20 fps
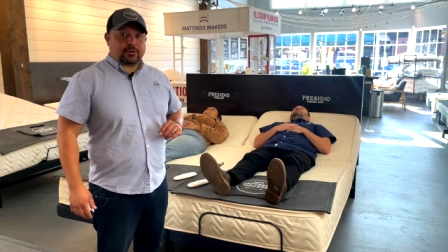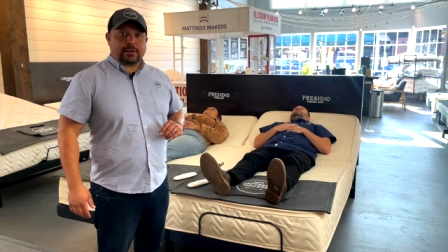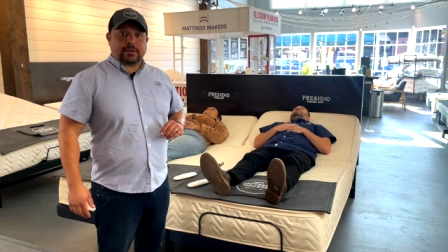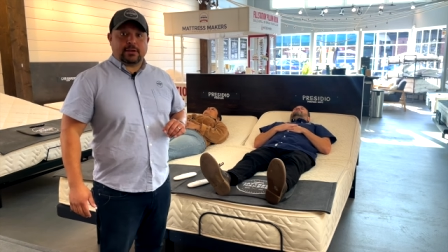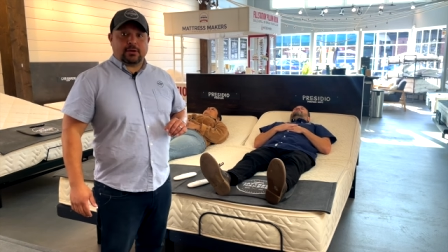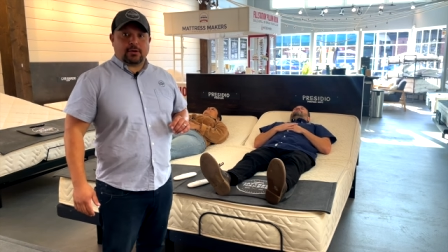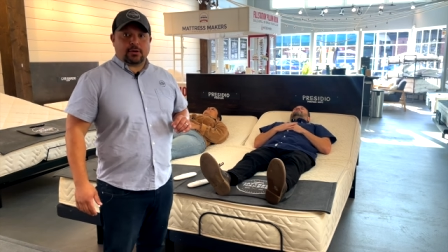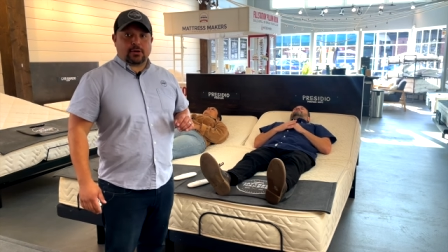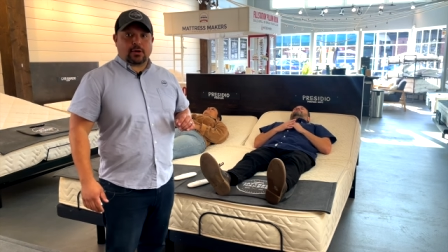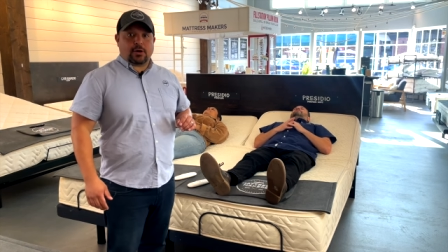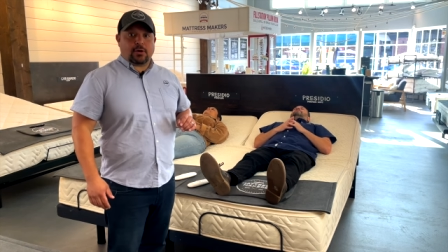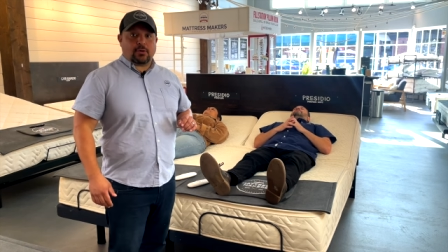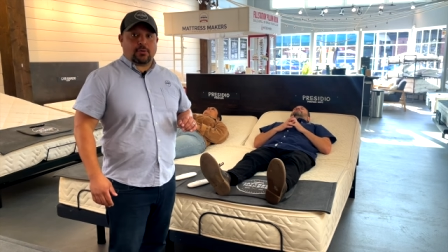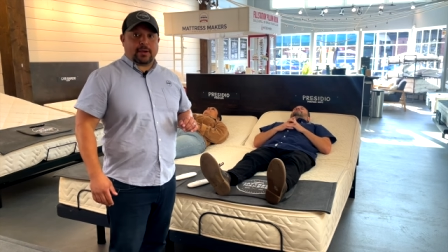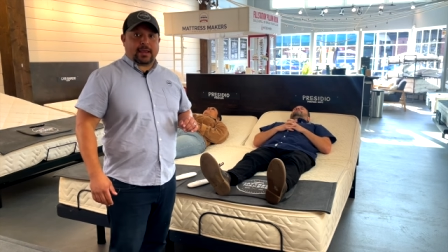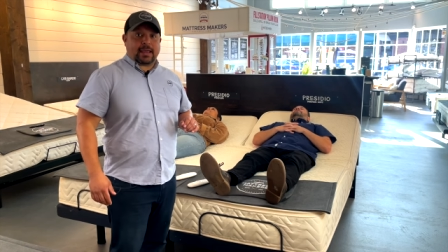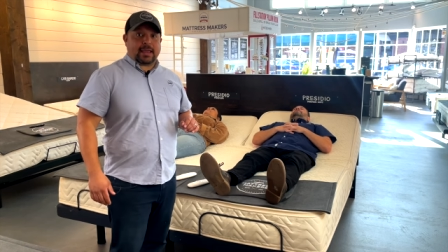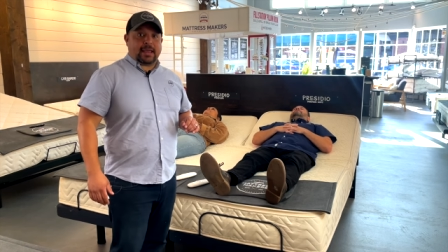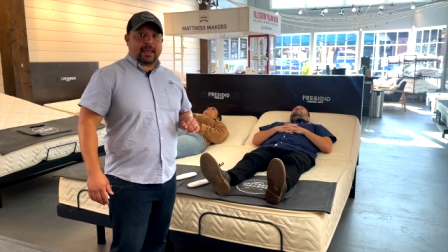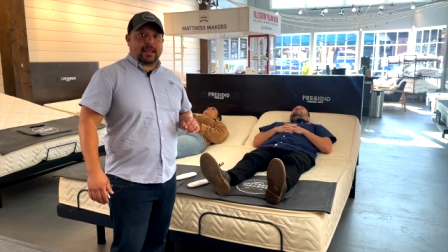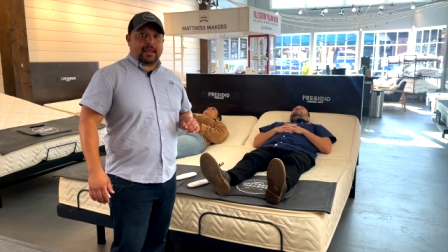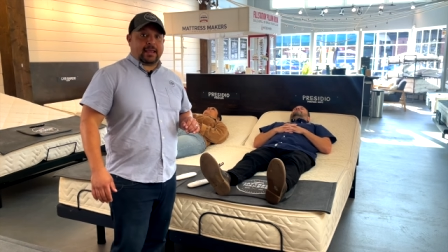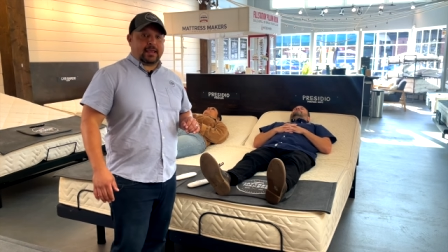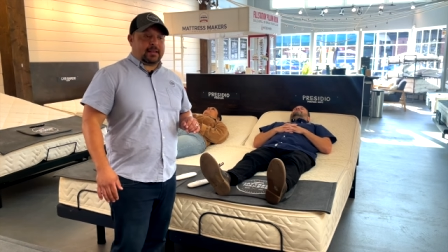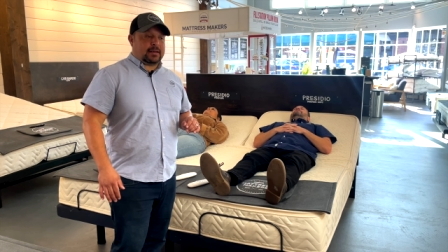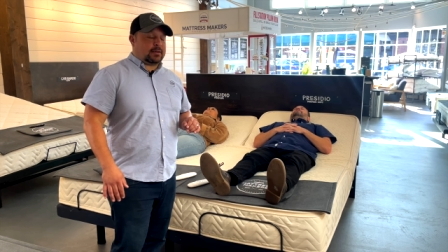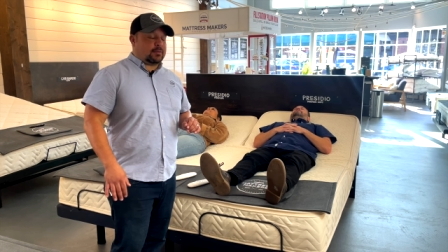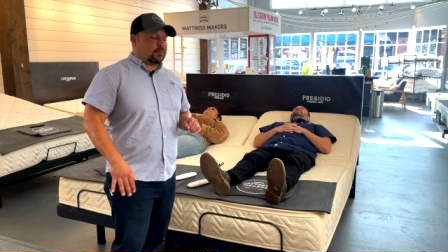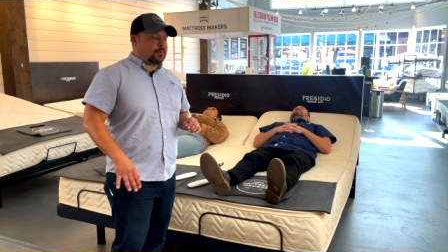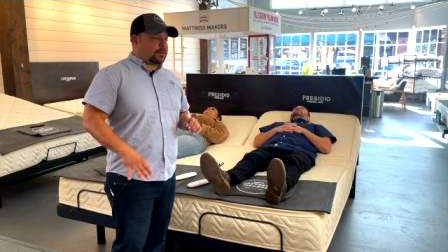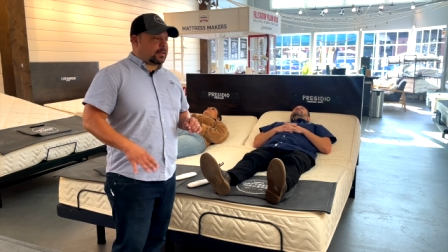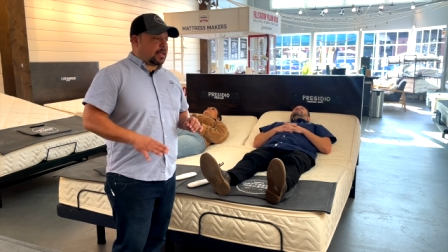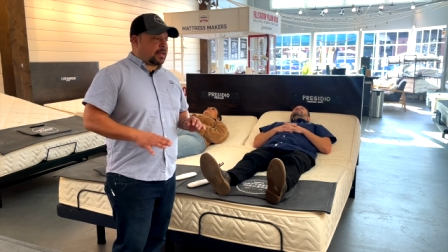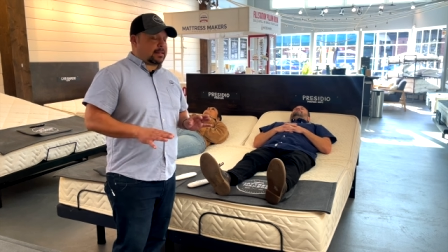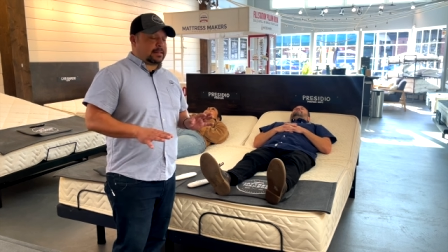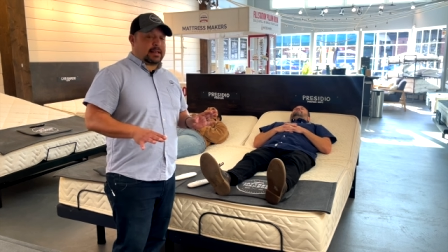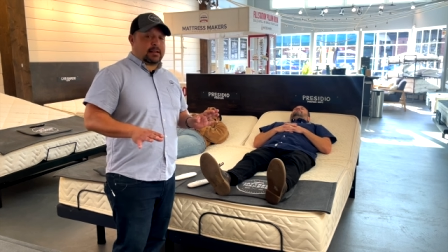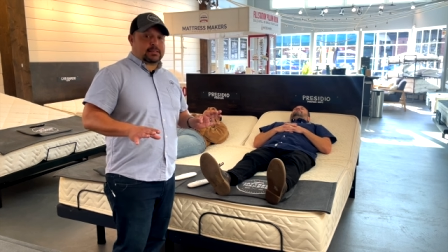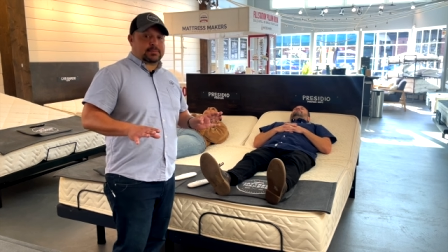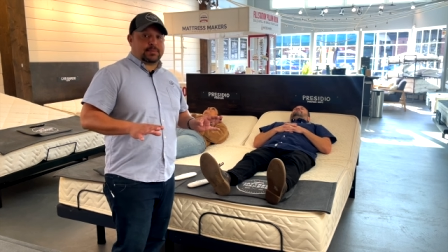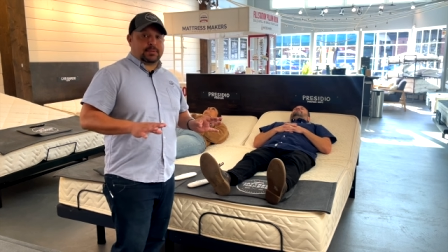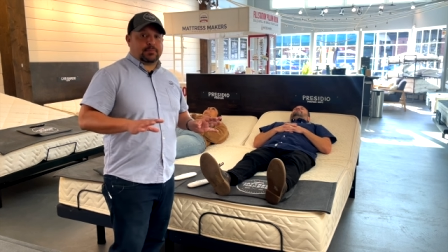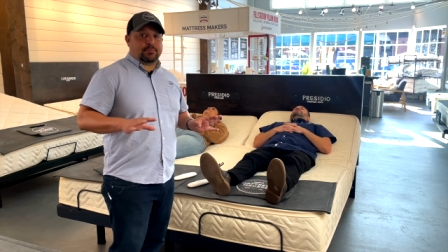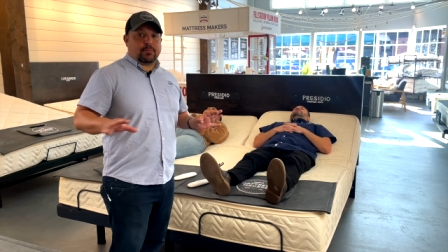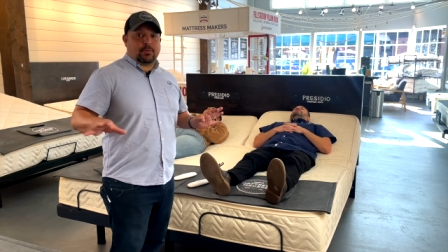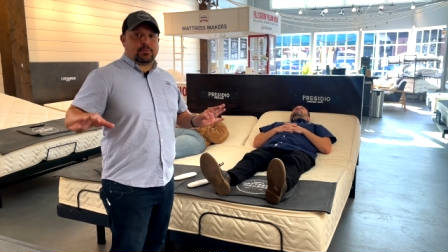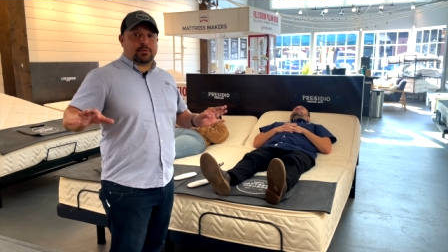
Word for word: a year ago and without a doubt it's been